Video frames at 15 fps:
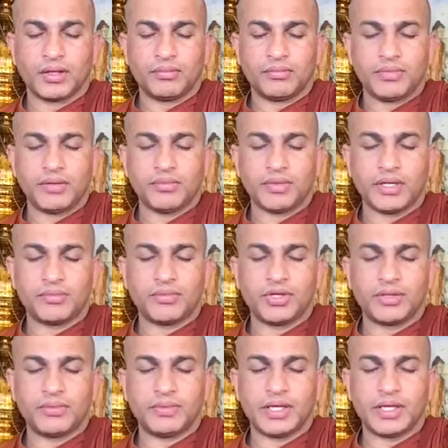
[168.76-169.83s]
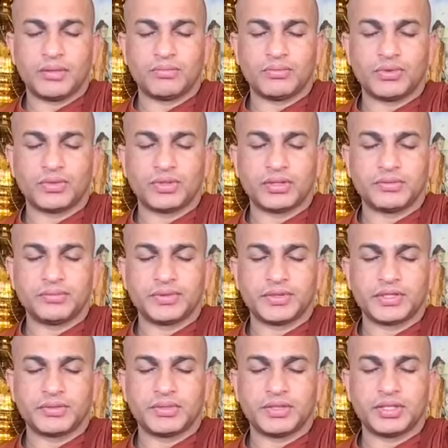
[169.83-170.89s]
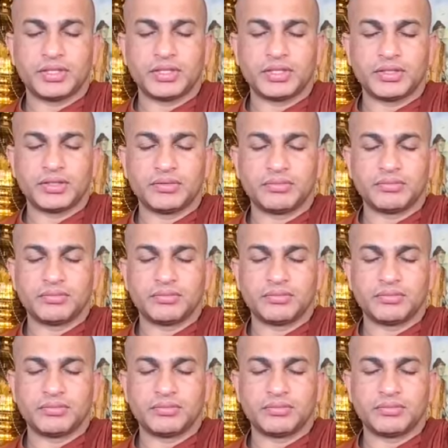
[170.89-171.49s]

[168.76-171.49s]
may my body become more comfortable,